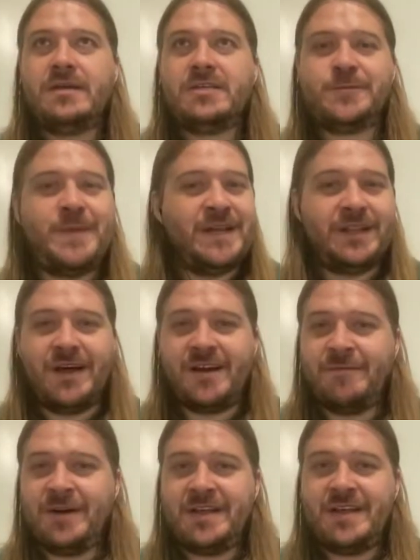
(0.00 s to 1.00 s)
spending a lot
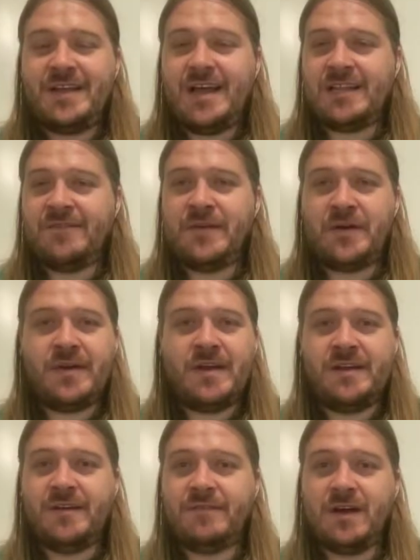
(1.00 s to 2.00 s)
of money at the very
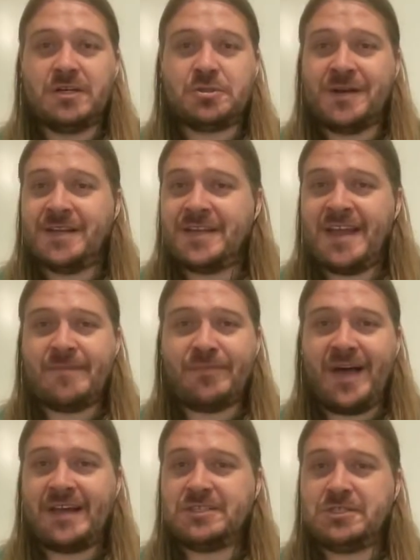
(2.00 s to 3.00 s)
end of training camp
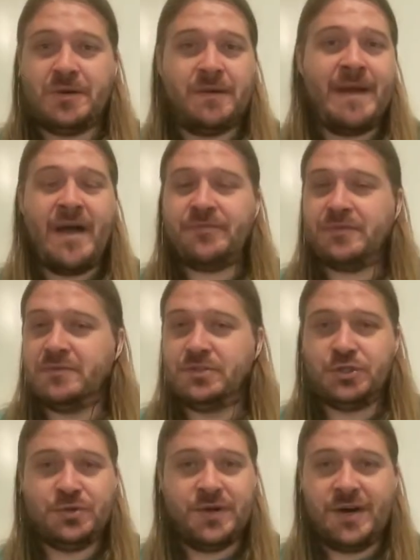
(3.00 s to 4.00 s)
last year on Matthew
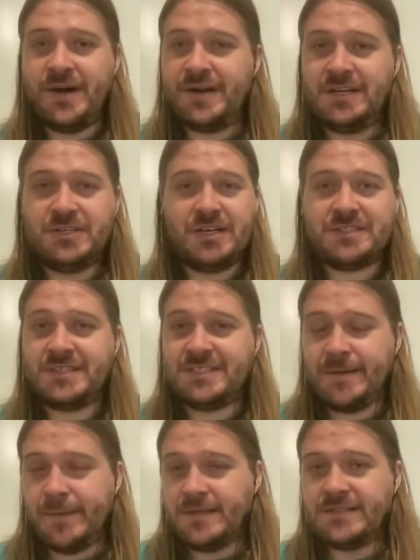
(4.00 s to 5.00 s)
Judon and Justin
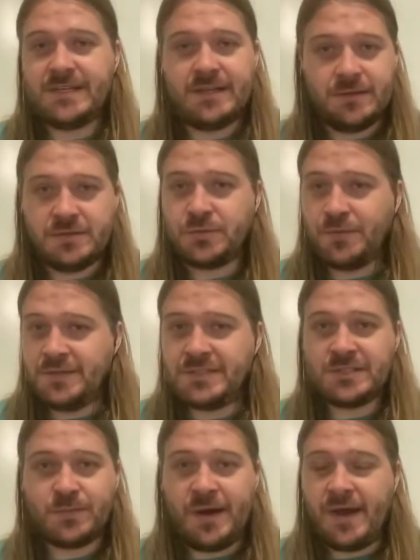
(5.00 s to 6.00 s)
Simmons, and there's
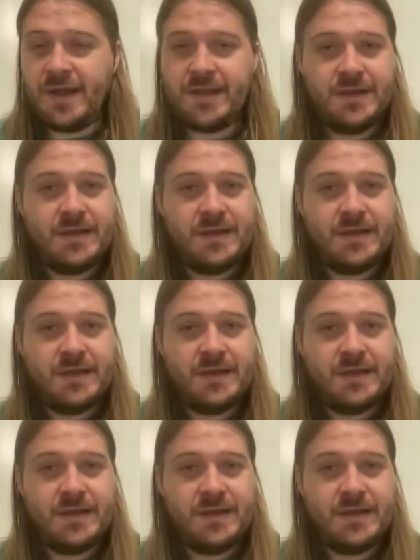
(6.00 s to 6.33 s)
reasons why